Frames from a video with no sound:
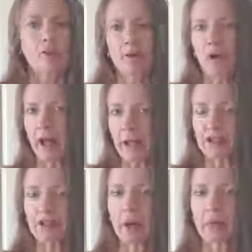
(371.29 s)
we might
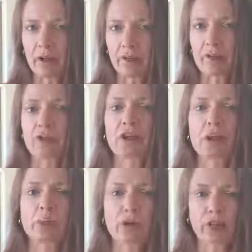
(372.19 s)
end up
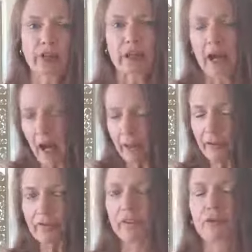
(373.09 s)
inadvertently blocking other
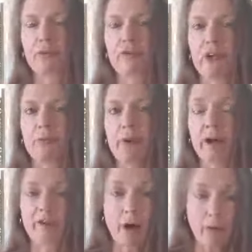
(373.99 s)
physical
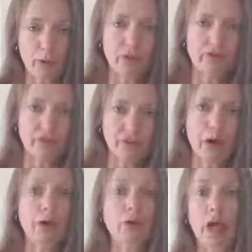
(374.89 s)
feedback from our bodies as
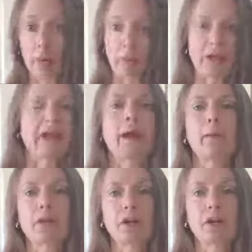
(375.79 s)
well, like being
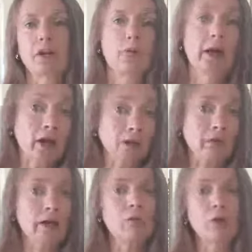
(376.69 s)
able to tell when we're
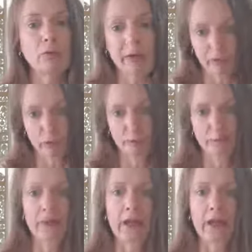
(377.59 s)
hungry and when we're full.